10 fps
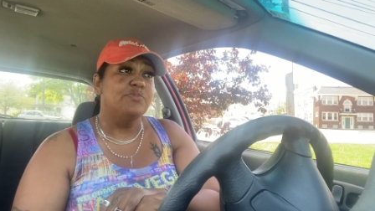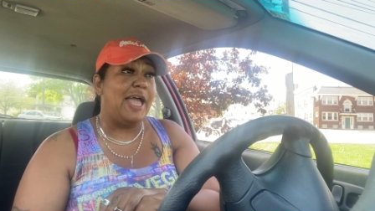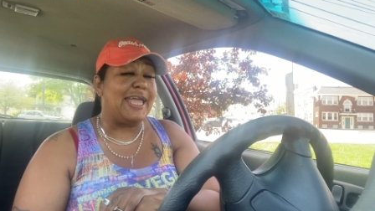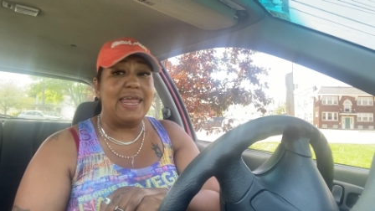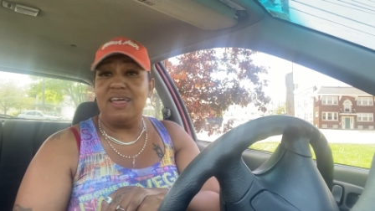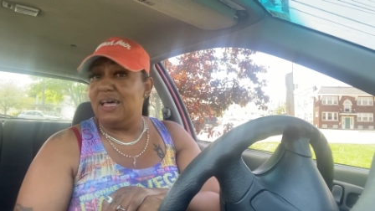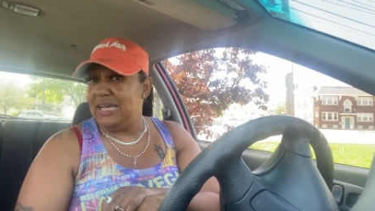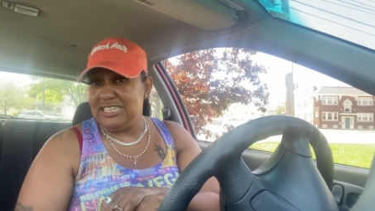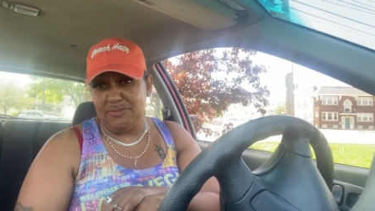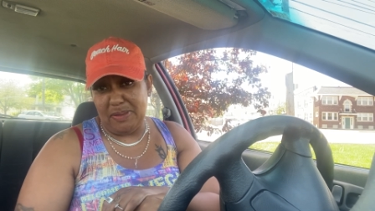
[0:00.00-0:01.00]
I got a
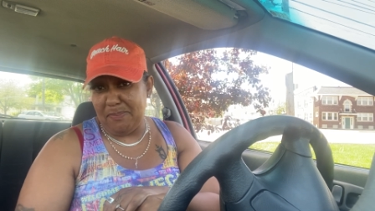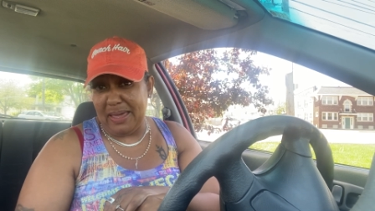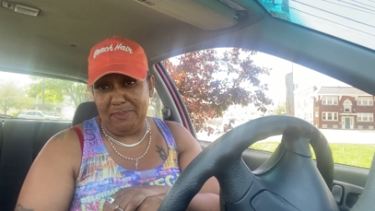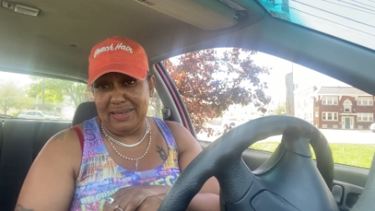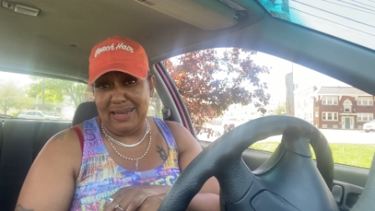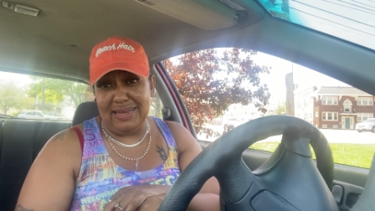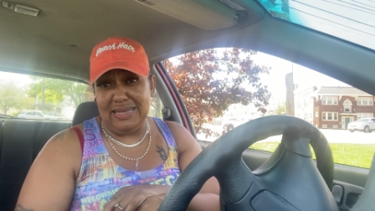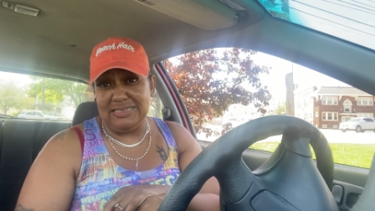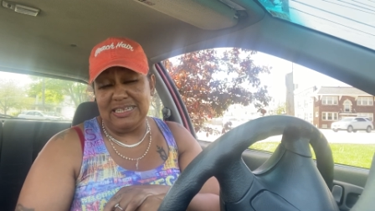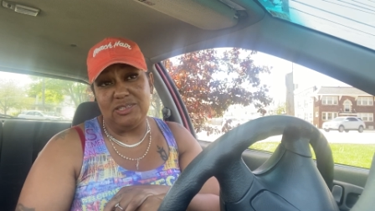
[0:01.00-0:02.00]
husband, baby, that
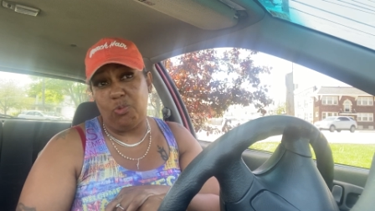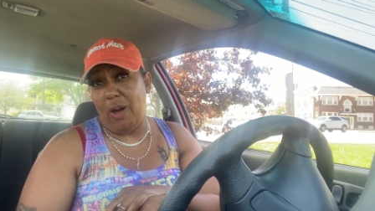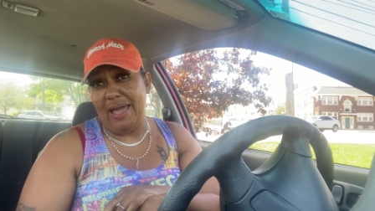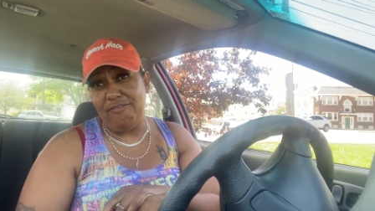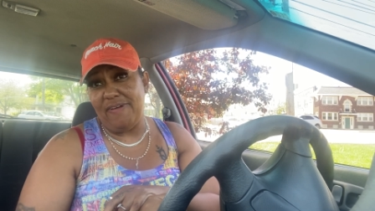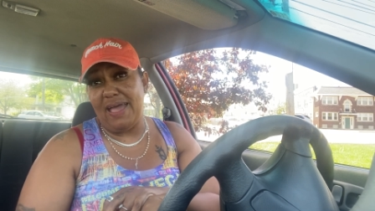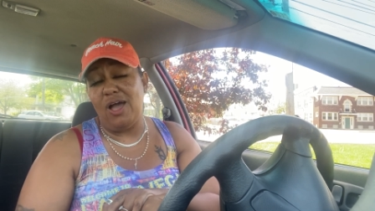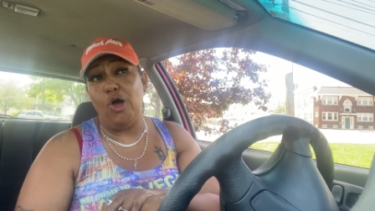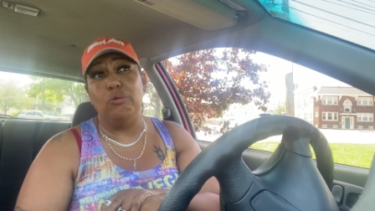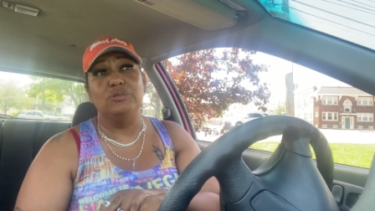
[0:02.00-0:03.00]
needs his wife at
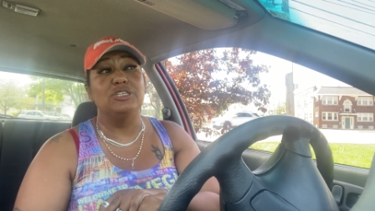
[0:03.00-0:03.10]
home.